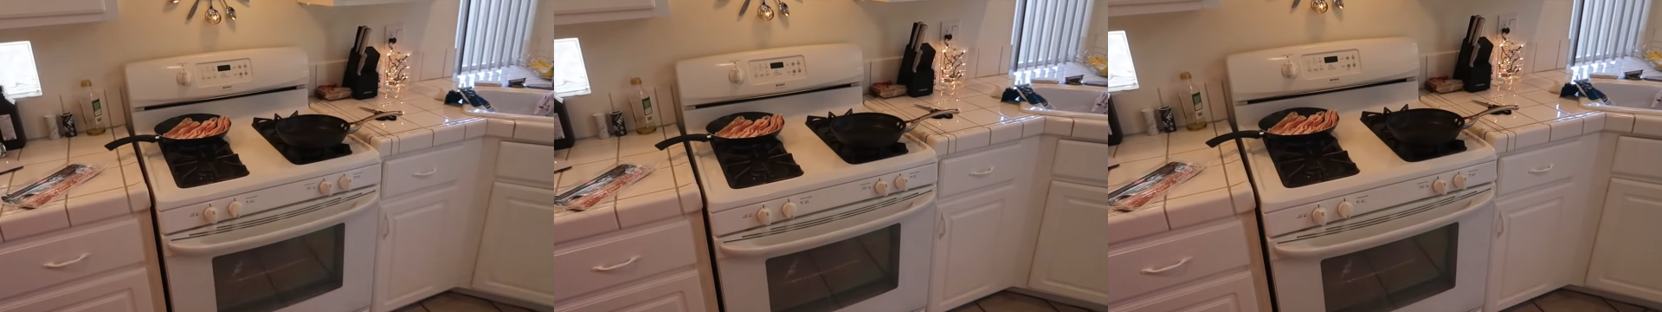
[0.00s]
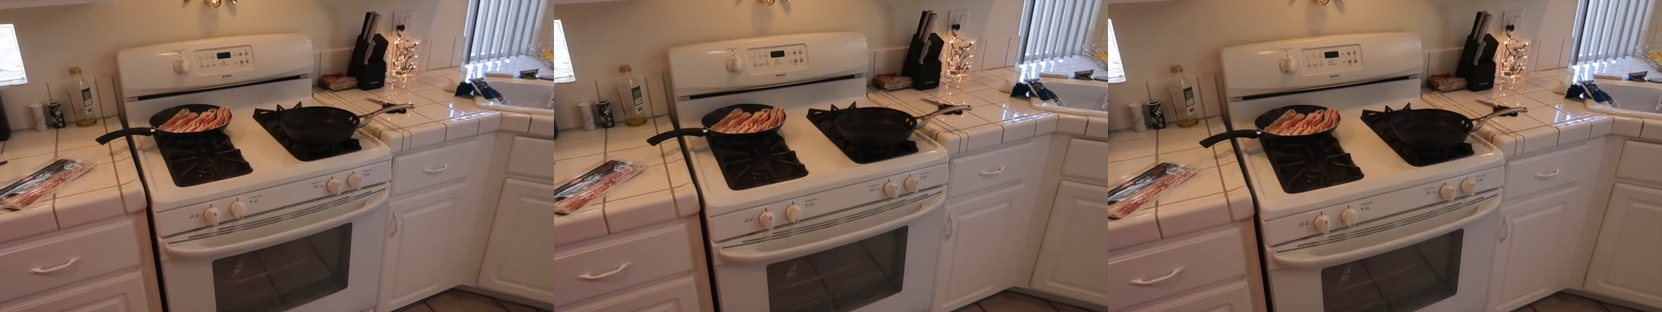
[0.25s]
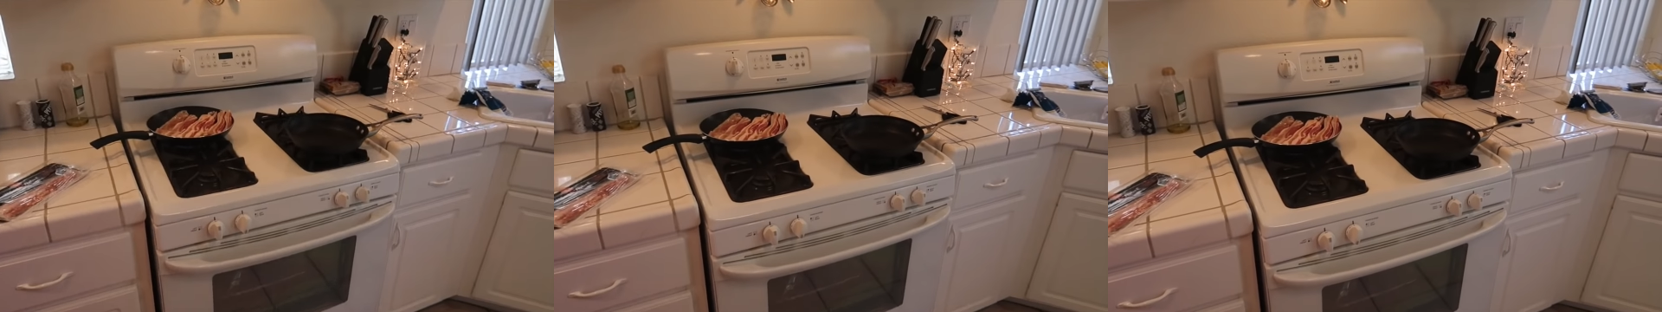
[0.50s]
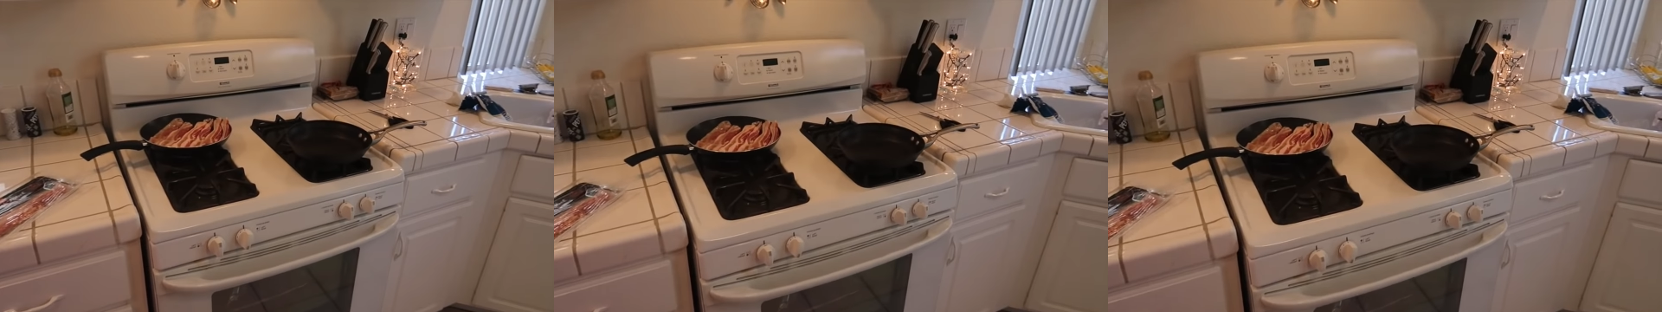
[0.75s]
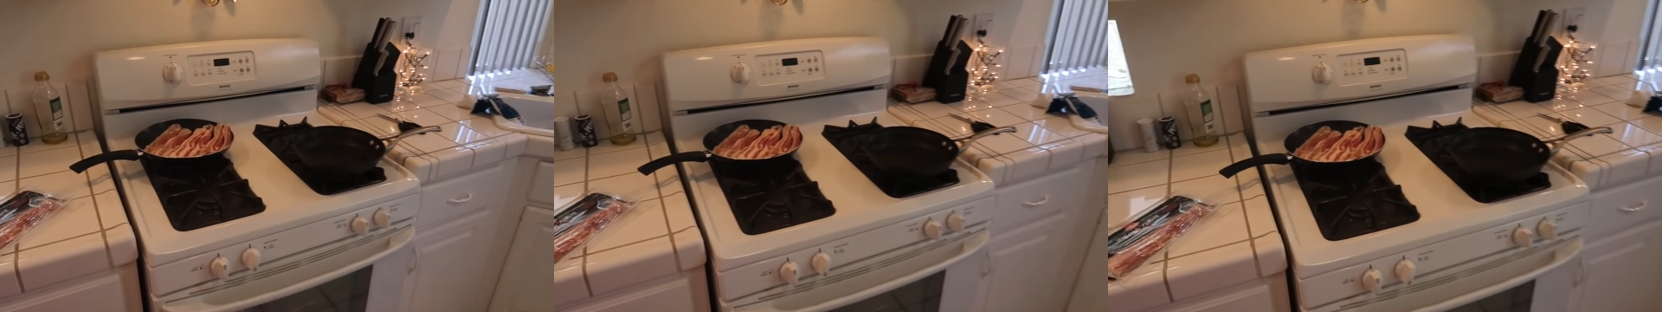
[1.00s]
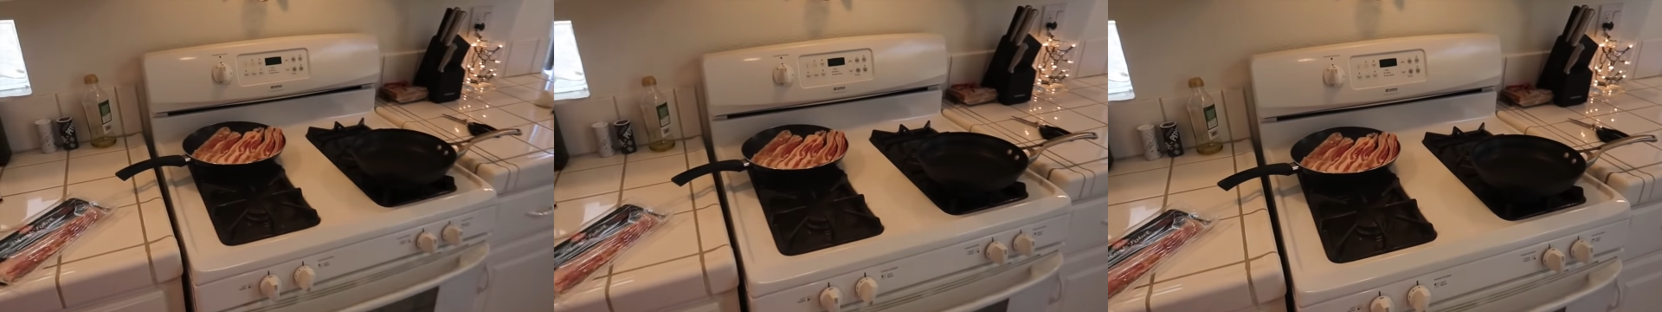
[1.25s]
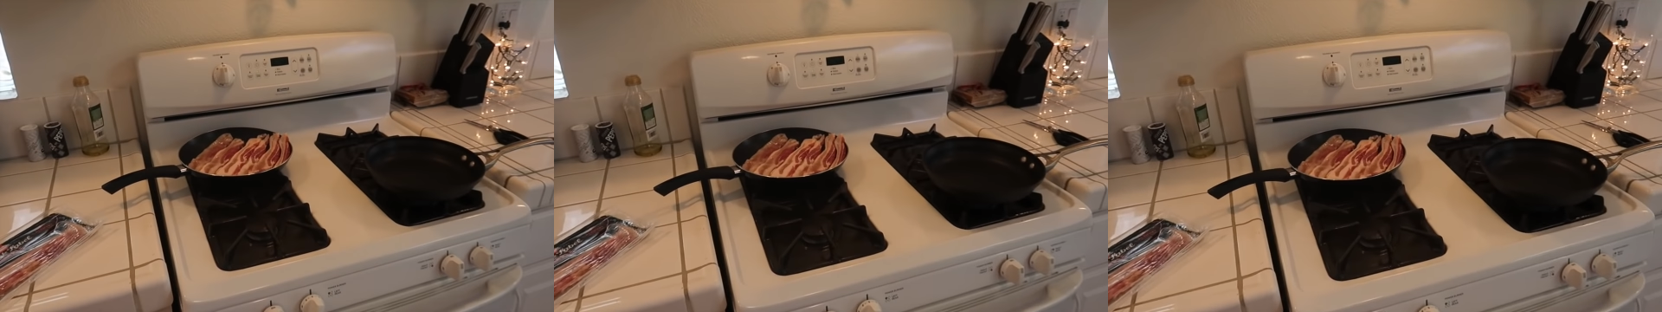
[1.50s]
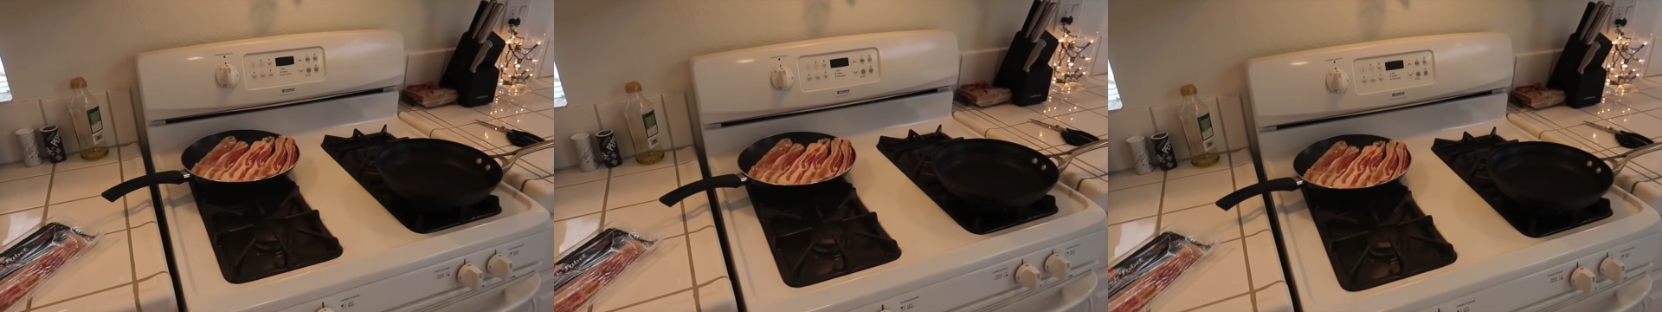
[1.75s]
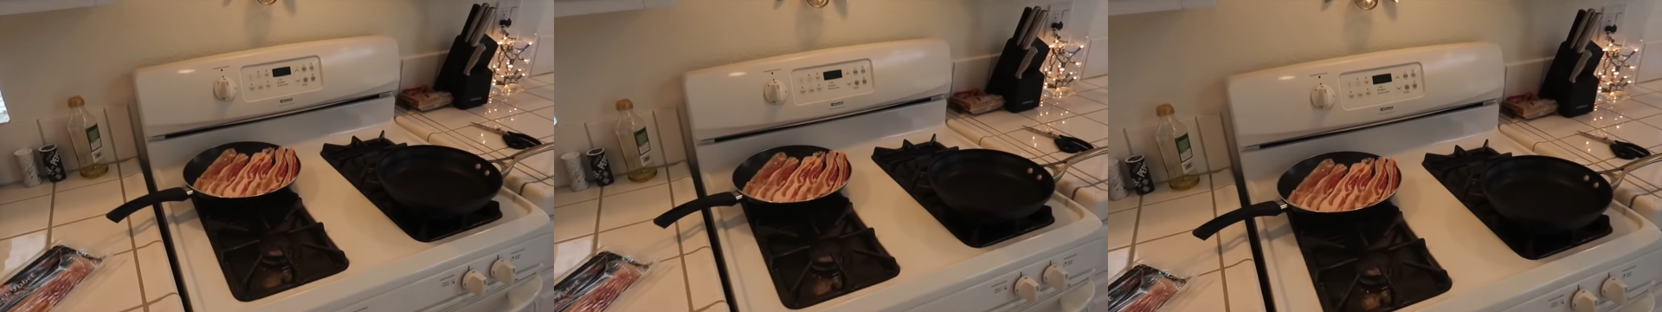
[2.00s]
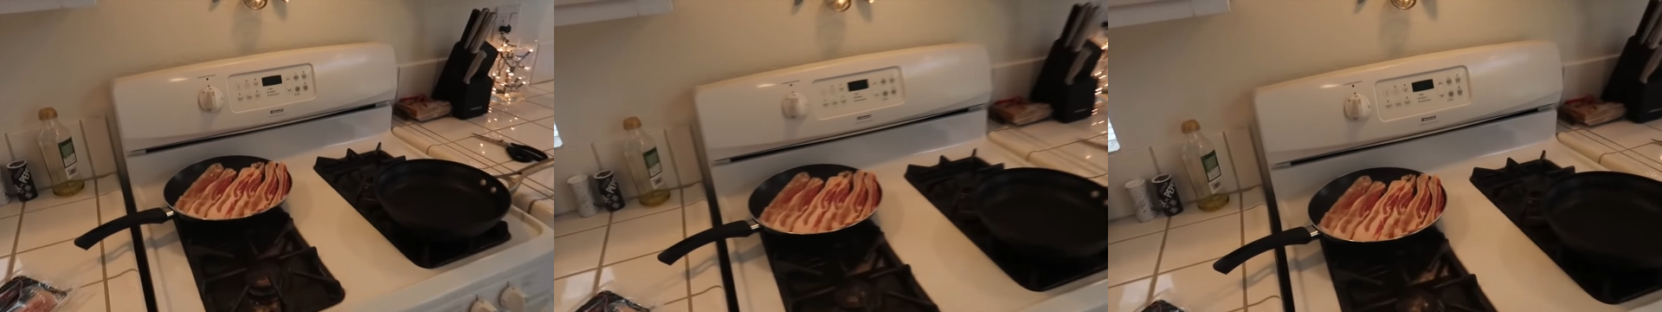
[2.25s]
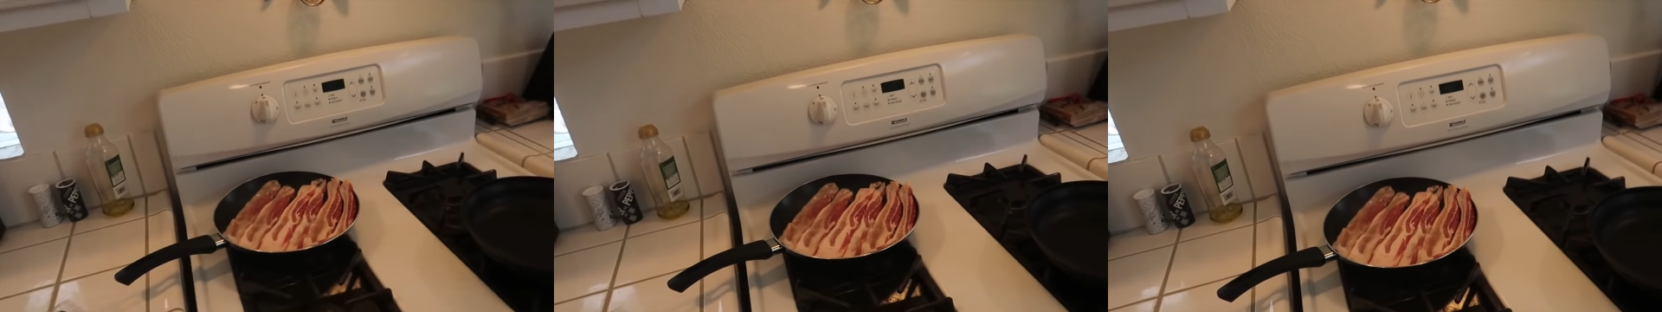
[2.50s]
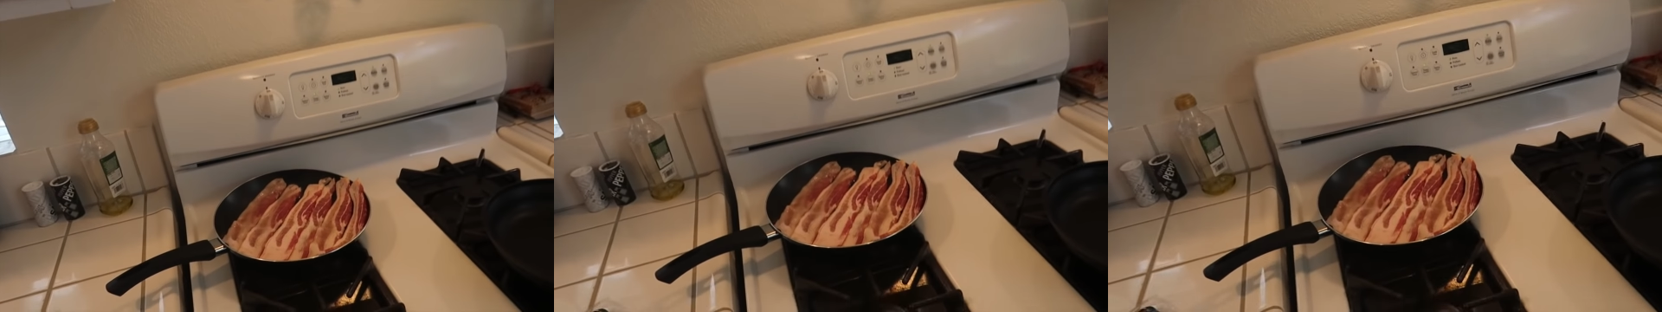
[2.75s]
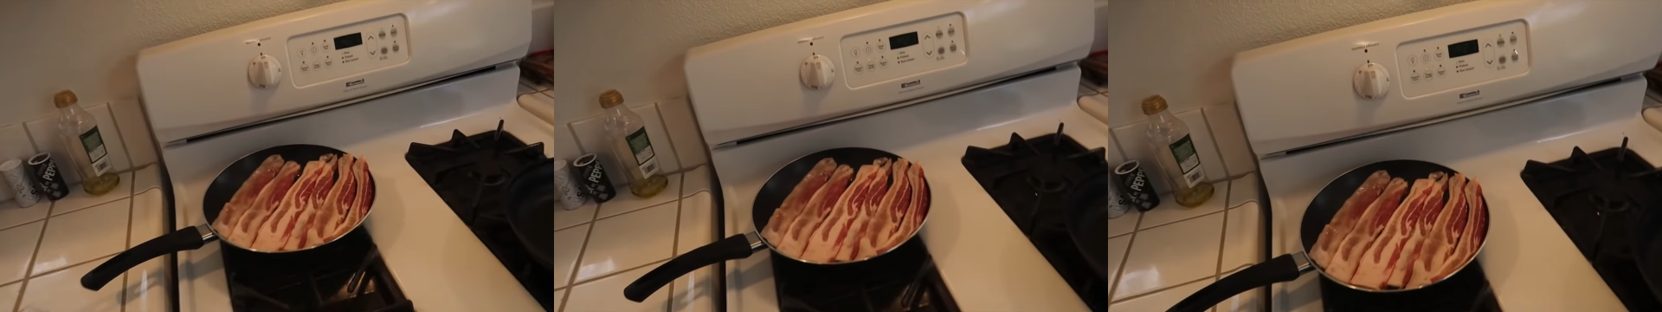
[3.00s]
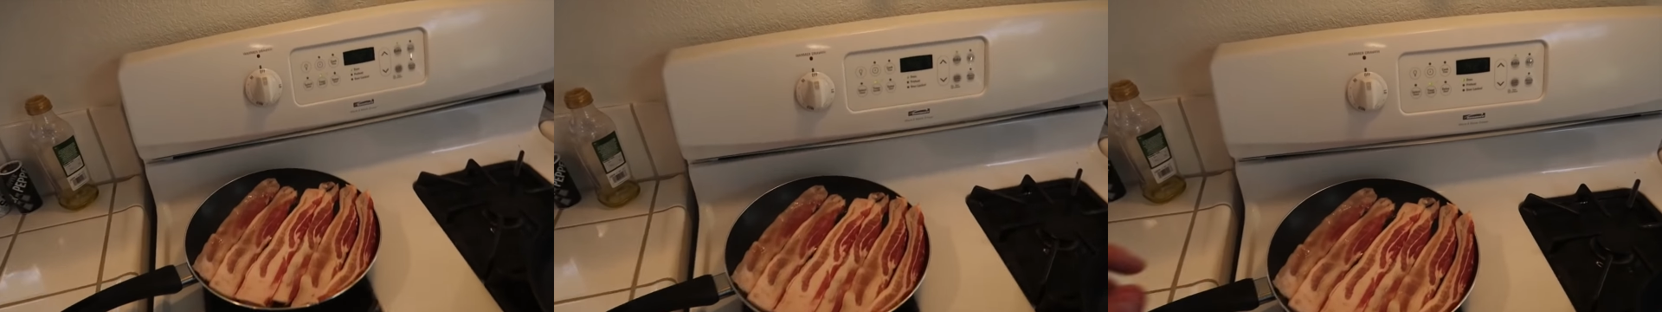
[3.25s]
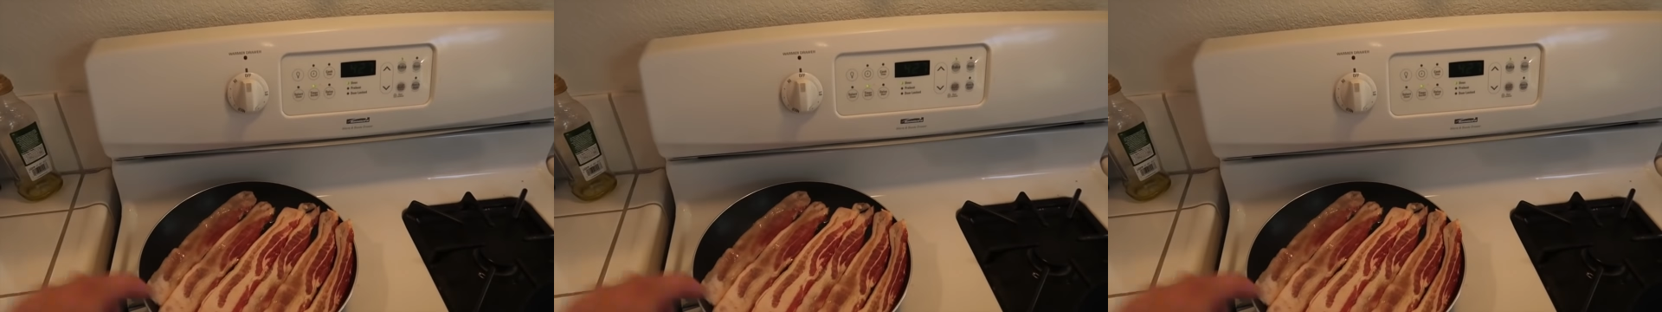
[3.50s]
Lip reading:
[unreadable: no face in view]